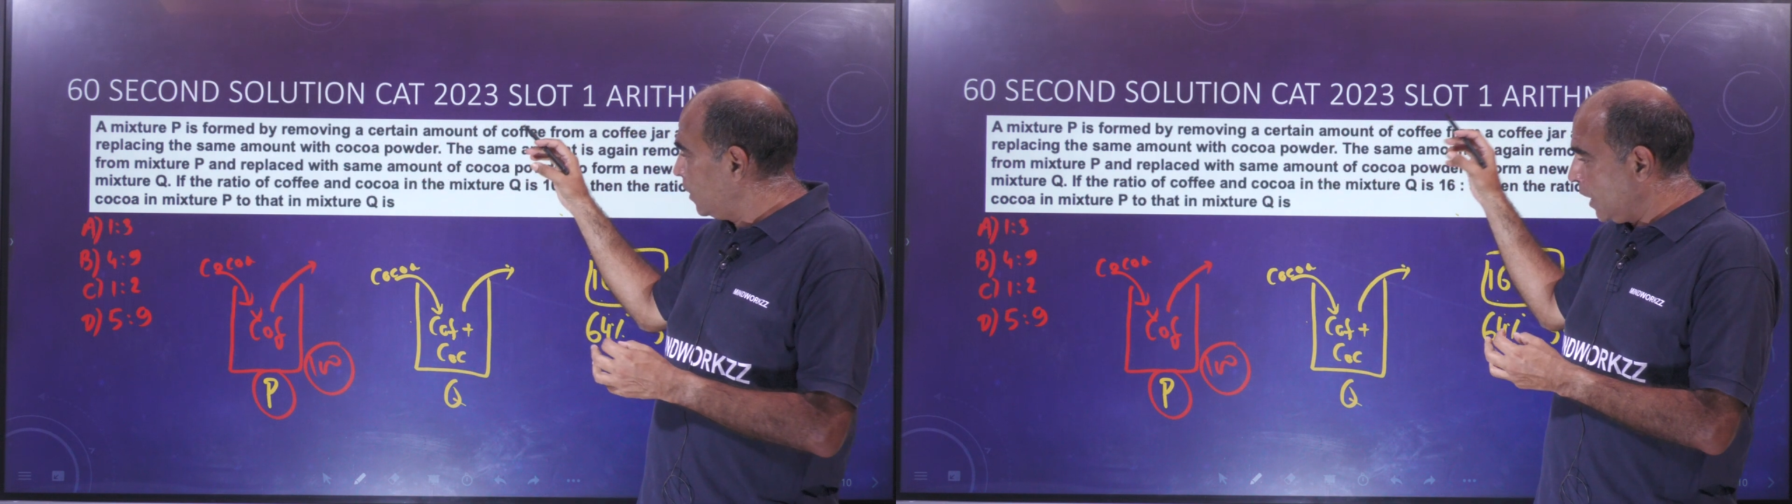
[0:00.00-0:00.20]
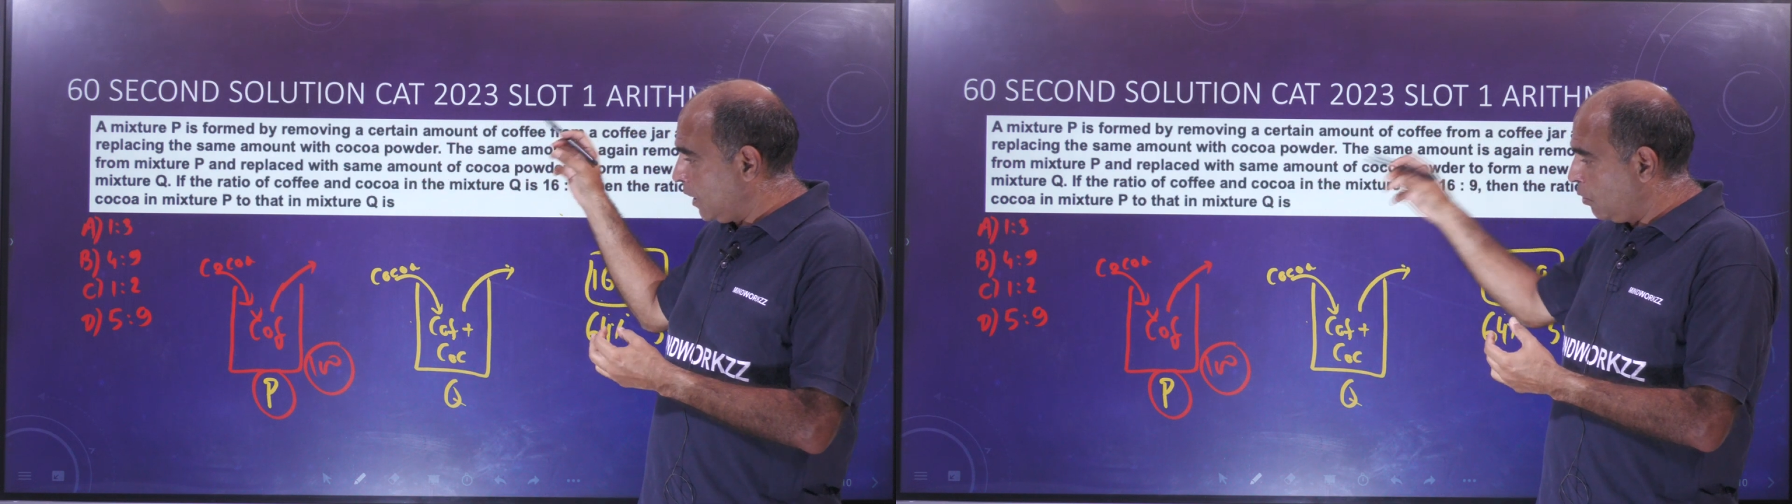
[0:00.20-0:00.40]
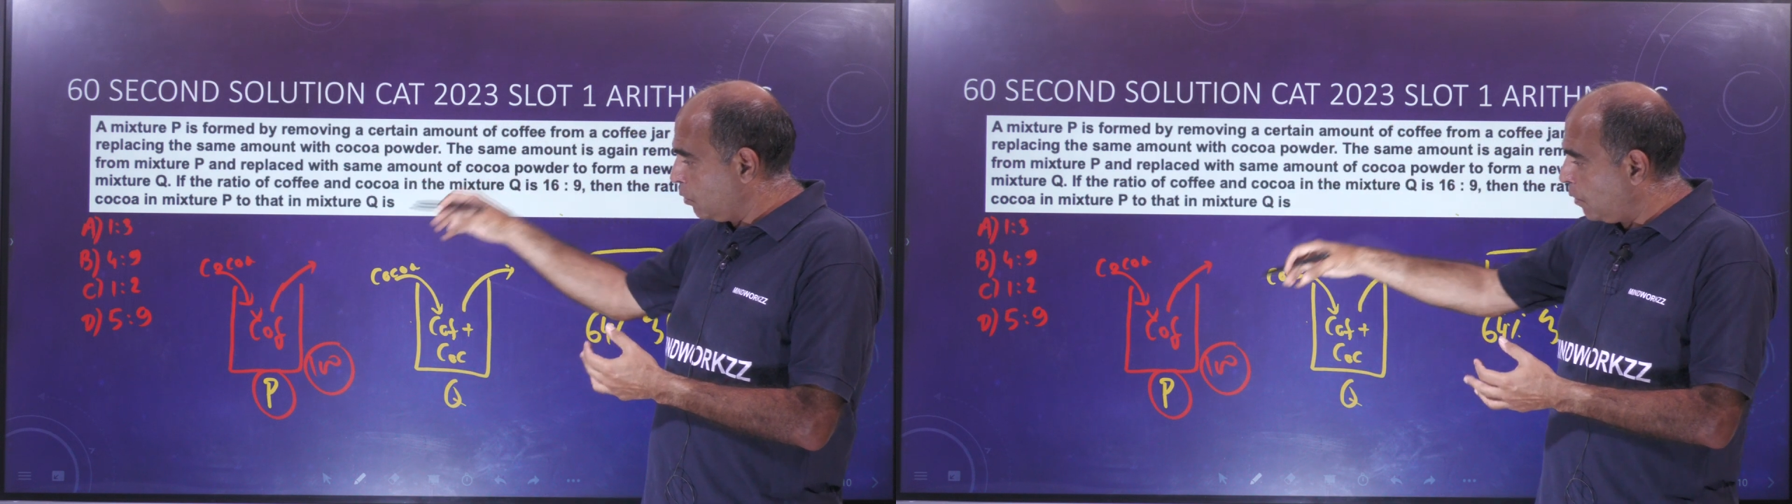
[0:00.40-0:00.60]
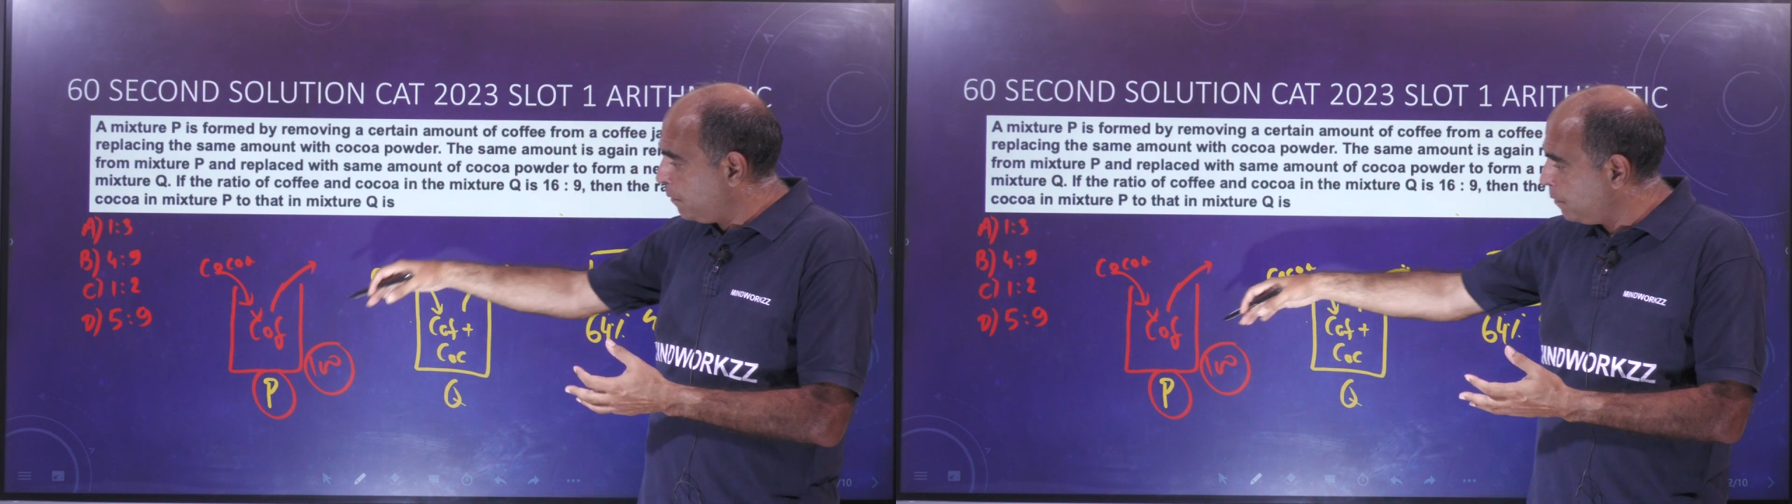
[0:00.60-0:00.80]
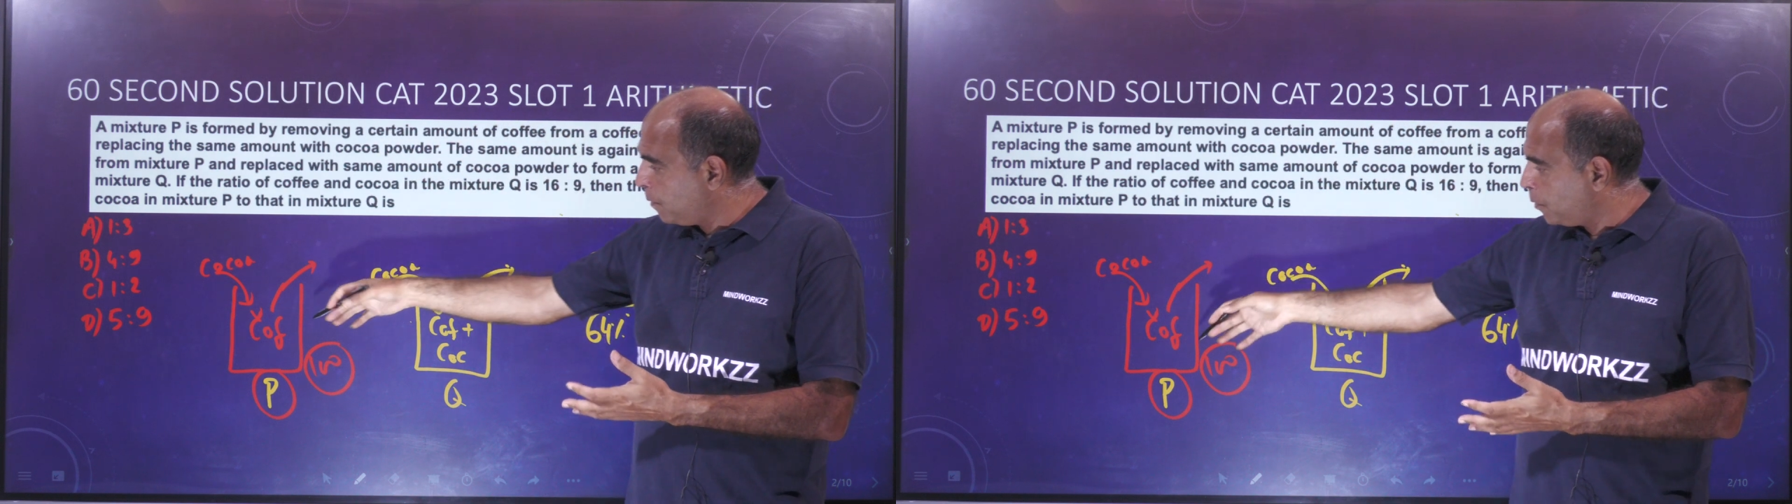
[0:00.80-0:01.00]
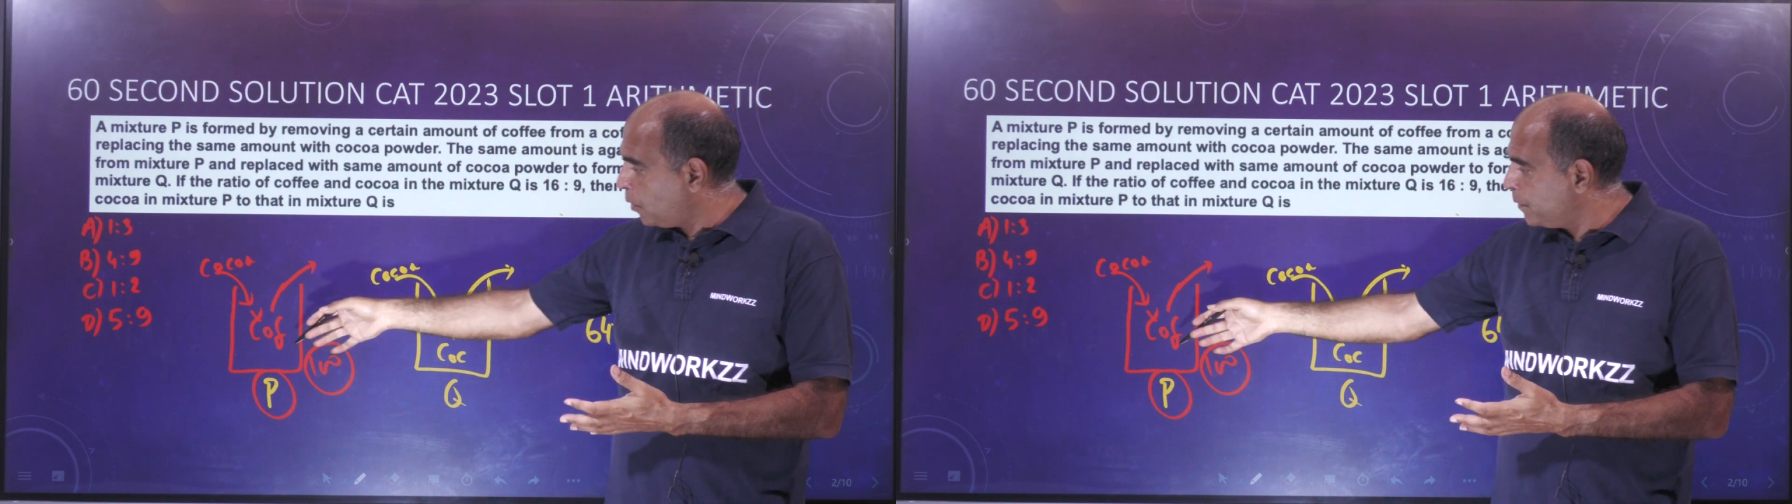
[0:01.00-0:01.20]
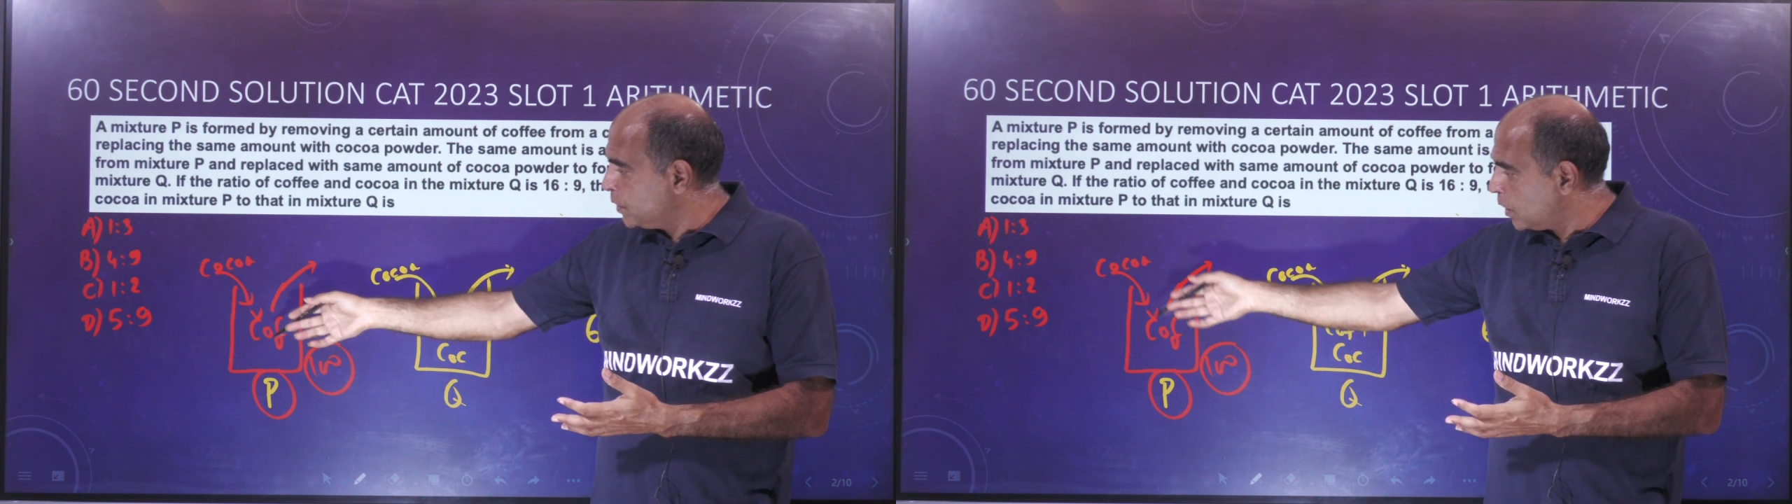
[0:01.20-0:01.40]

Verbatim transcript: taking out coffee from a coffee